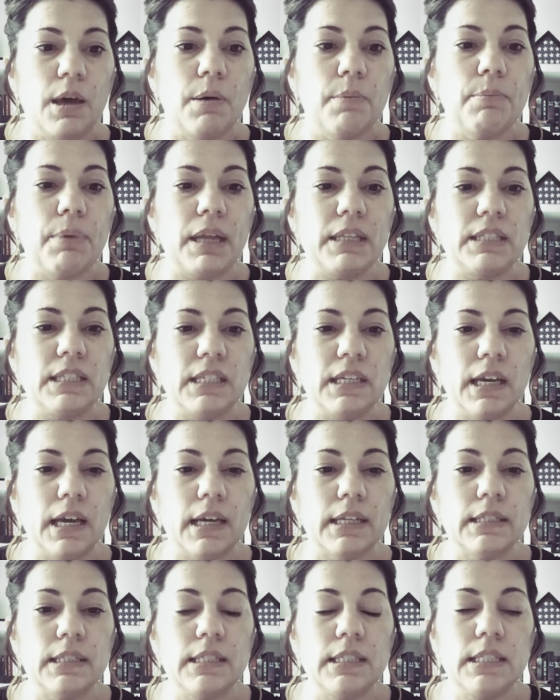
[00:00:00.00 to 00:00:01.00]
Betsy
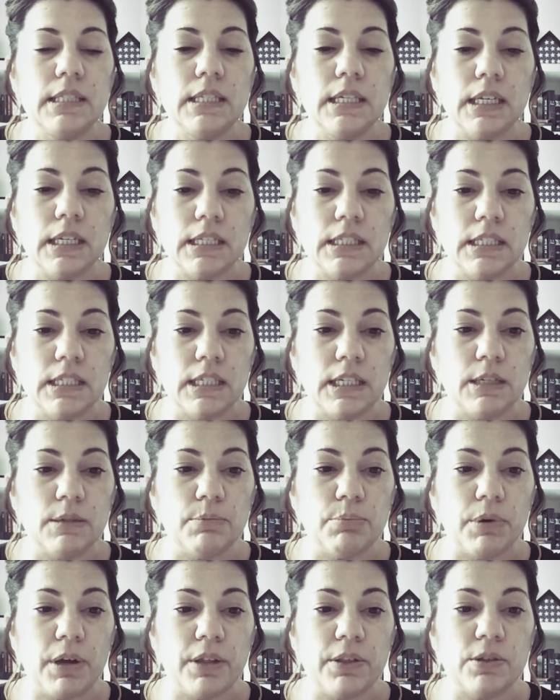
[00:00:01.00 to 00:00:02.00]
had 16
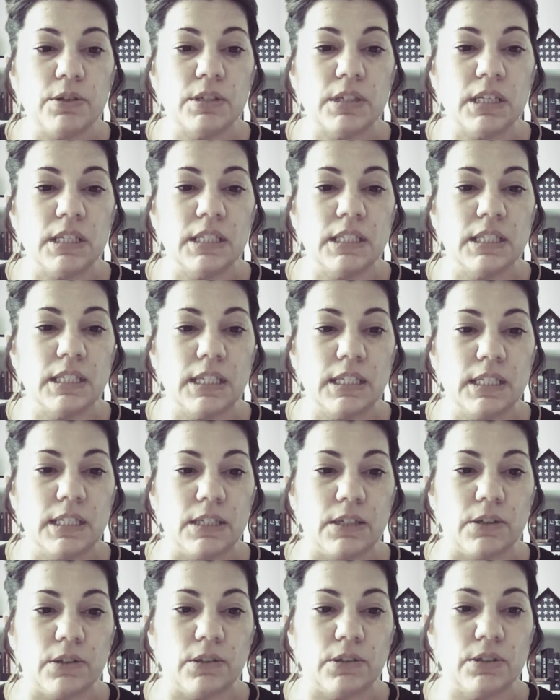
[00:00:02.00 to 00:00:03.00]
brothers and
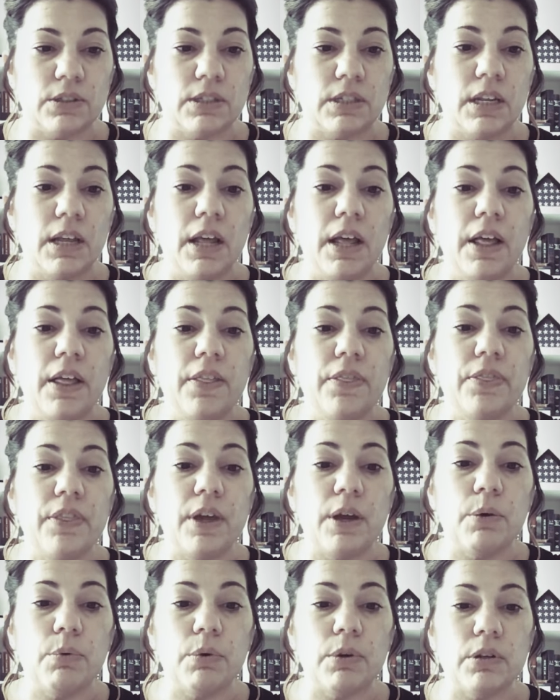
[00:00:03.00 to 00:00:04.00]
sisters.
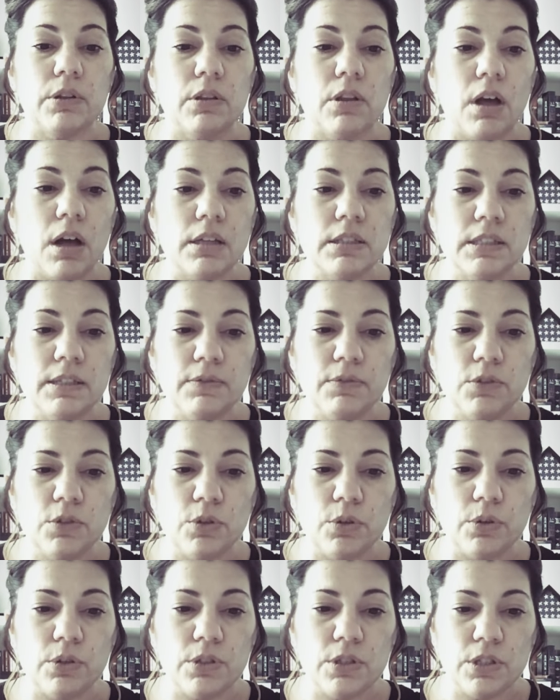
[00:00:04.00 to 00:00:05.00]
There were lots of
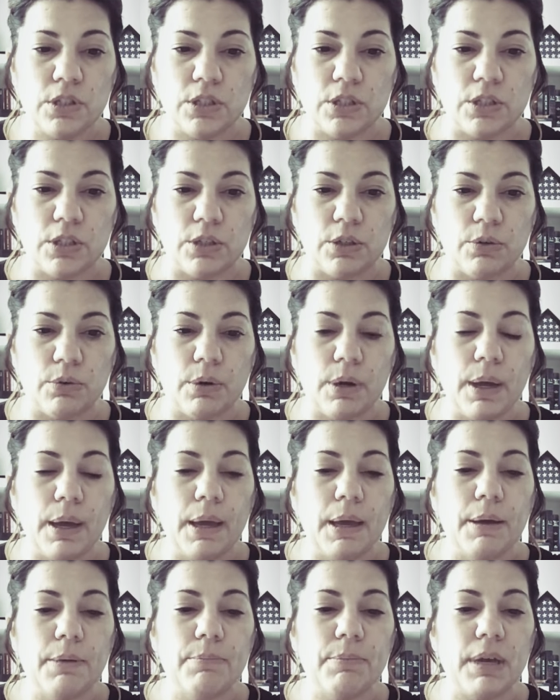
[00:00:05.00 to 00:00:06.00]
chores to do.
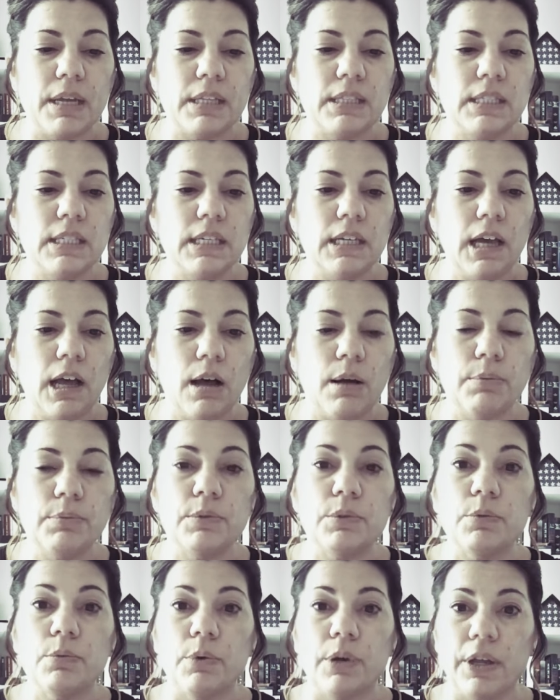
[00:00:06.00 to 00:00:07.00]
Betsy helped
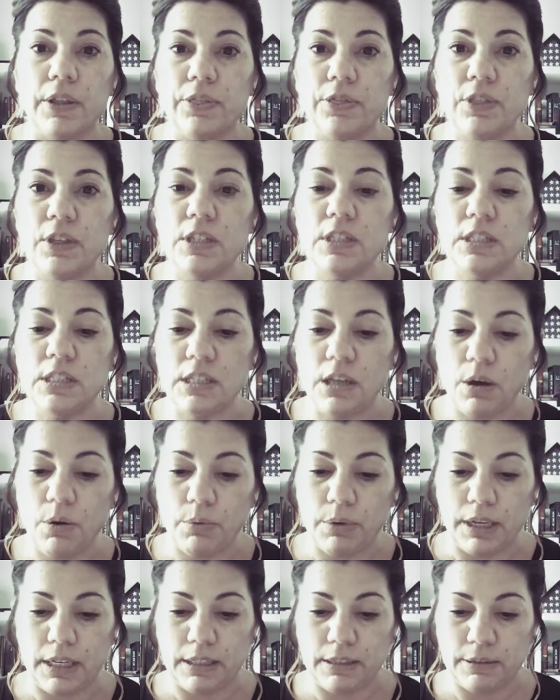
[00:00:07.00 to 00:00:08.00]
with the
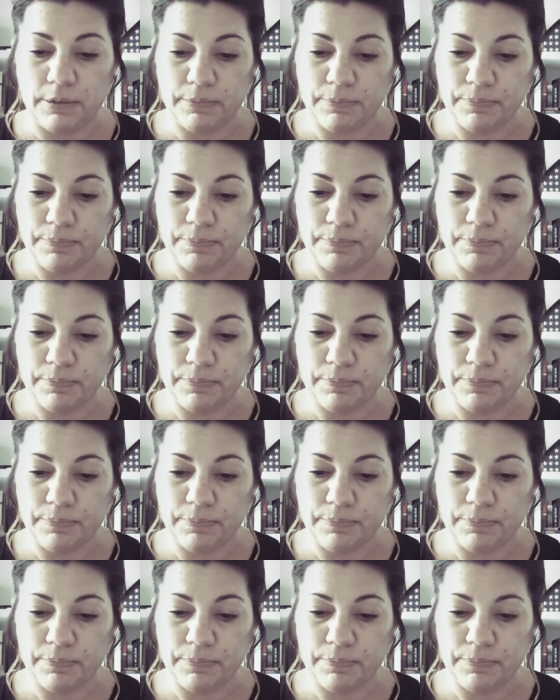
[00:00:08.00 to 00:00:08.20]
sewing.